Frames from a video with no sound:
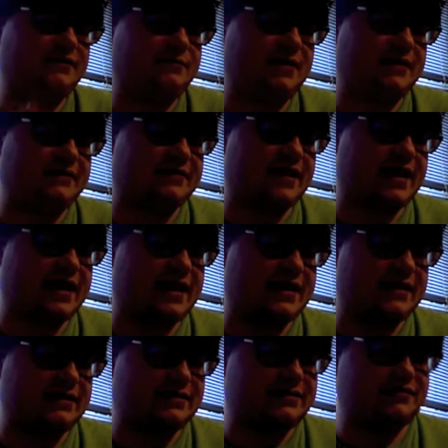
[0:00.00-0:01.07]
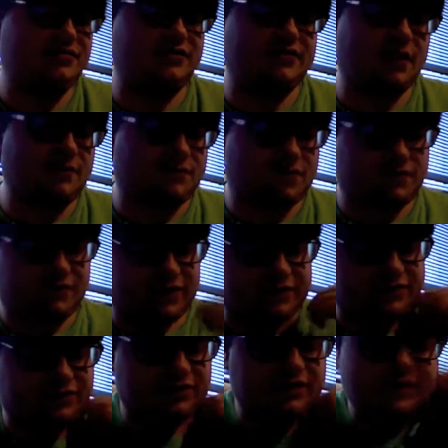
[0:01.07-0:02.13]
pissed that she's up for
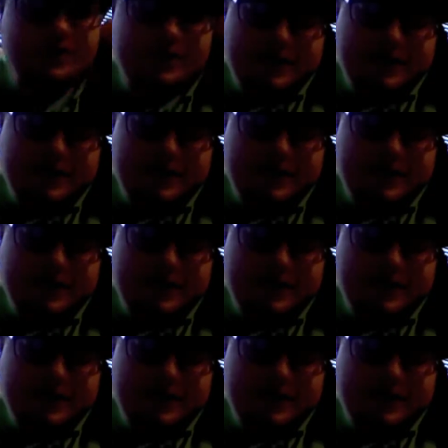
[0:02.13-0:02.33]
eviction.